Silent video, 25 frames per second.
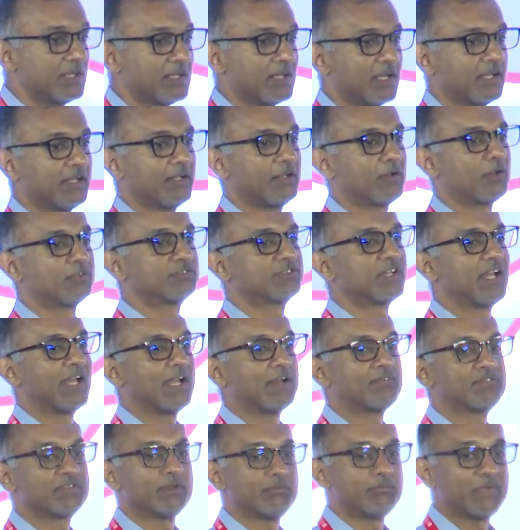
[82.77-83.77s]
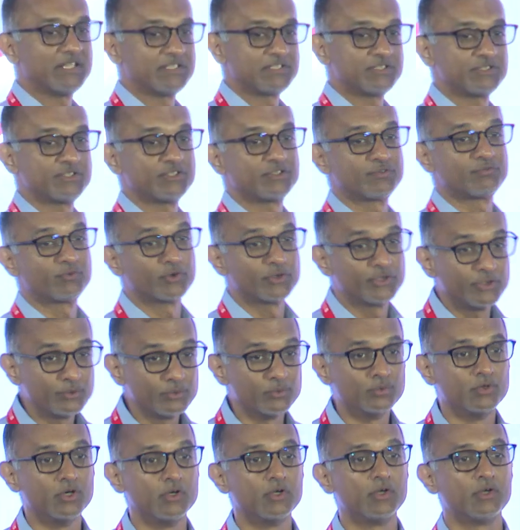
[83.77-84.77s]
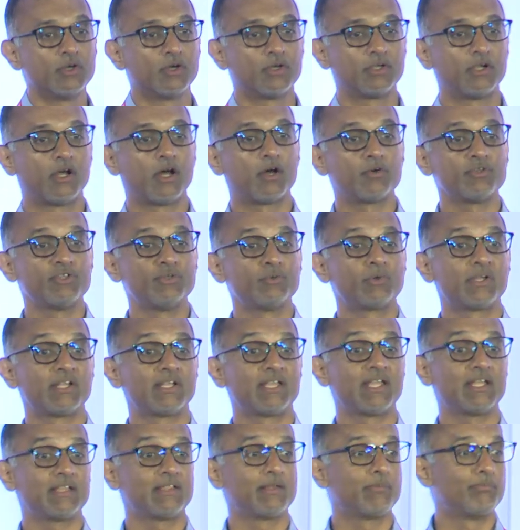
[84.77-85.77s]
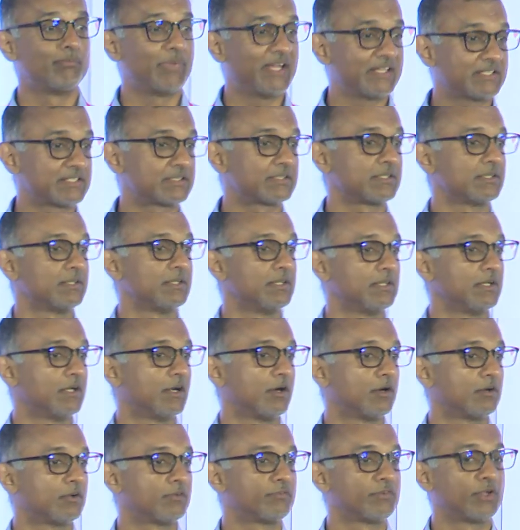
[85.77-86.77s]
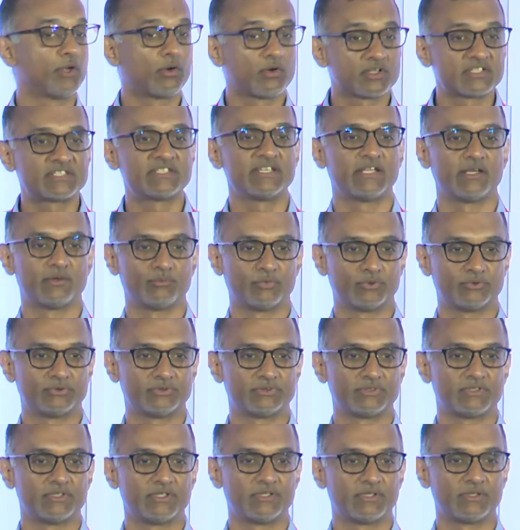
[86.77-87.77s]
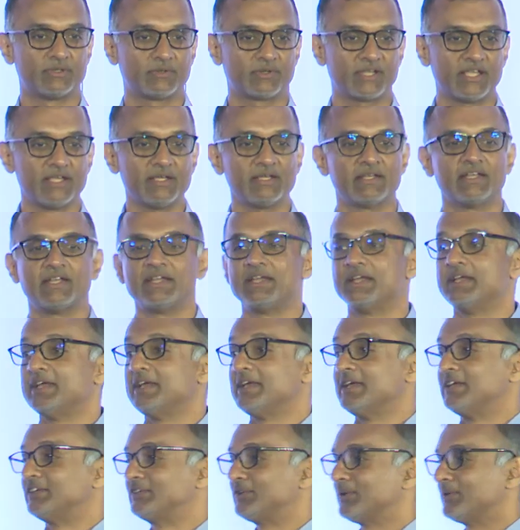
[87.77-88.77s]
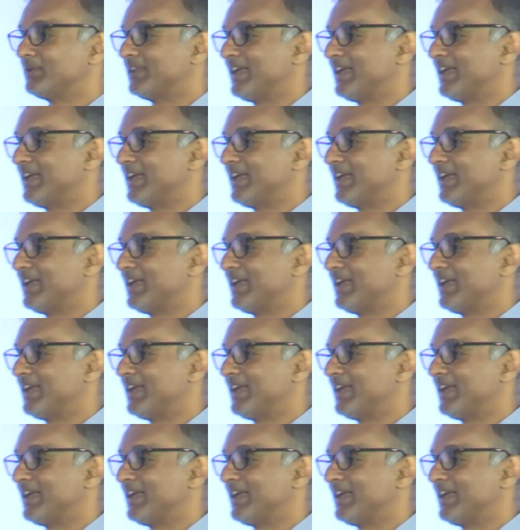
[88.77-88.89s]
and I'll also have some messages for you on how you can get the best out of your CMOs, okay? So